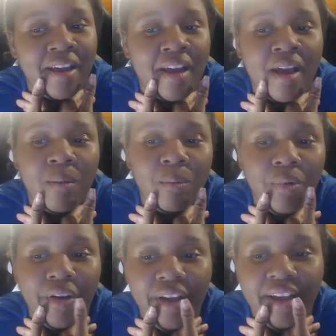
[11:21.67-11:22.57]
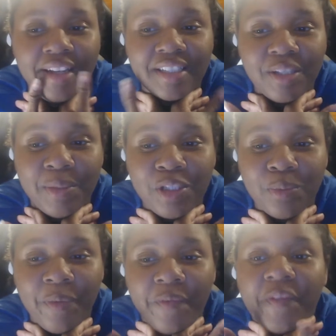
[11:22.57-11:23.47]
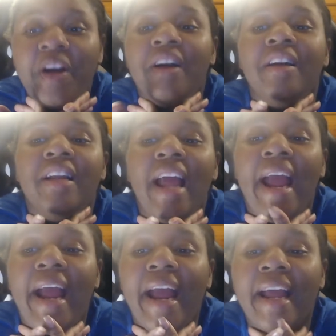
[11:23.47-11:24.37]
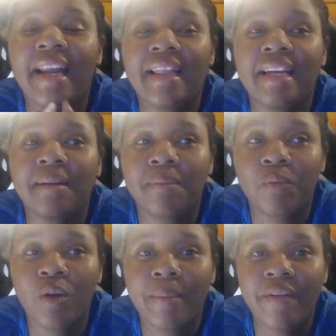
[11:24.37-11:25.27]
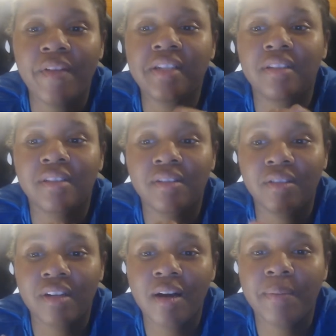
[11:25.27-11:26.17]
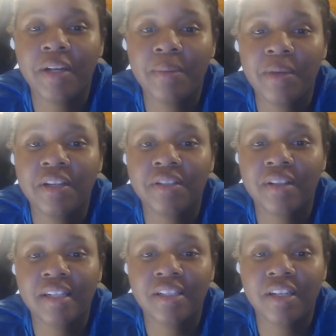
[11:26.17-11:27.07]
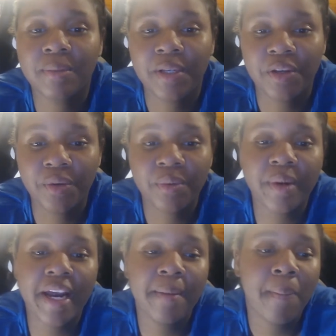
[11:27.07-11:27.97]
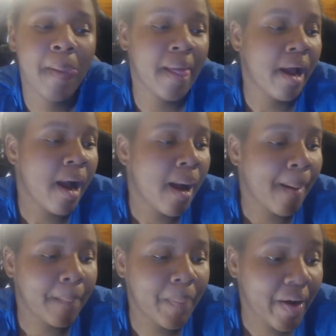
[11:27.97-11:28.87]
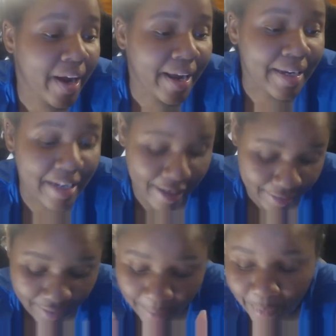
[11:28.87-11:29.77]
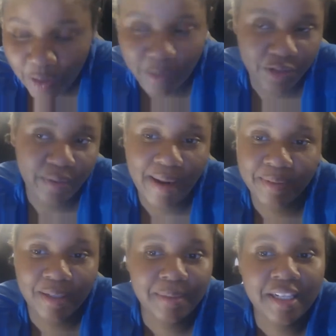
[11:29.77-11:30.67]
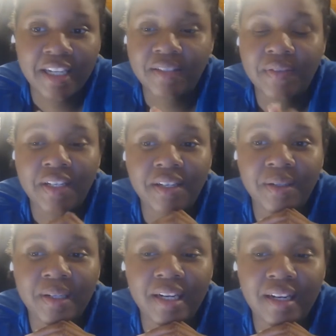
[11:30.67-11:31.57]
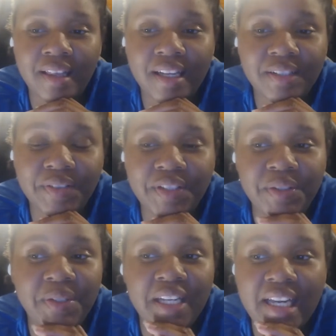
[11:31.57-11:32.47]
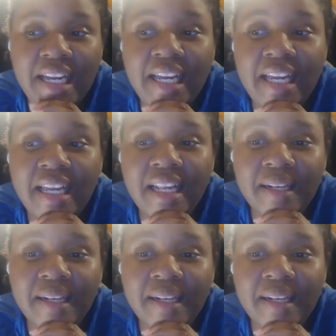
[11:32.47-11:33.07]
but it's gonna be super fun, and I think one of my friends is gonna accompany me, so that's gonna be great. But yeah, so that pretty much wraps up today's video. Uh, thanks for tuning in.